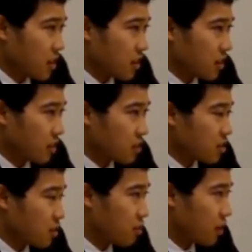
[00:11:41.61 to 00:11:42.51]
nothing
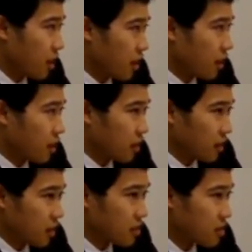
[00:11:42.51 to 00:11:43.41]
to apply
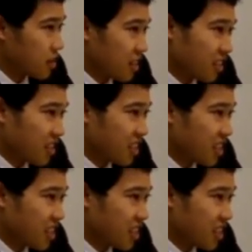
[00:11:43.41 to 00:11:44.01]
against, like,